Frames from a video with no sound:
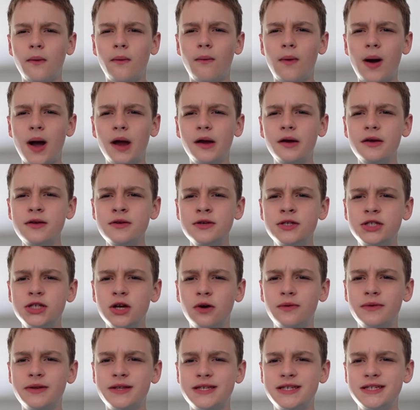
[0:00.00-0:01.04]
Why are you
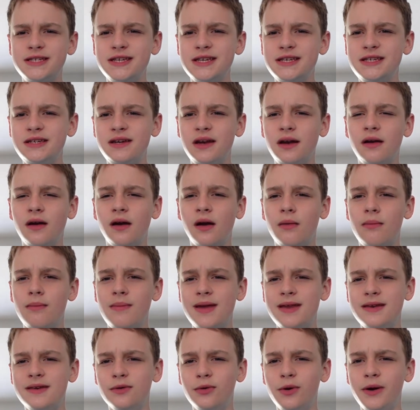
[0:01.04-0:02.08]
so insistent on
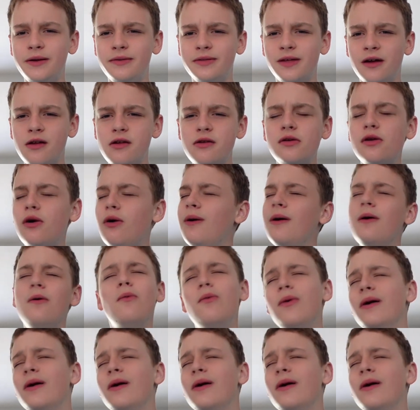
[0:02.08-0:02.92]
me doing that? You know what?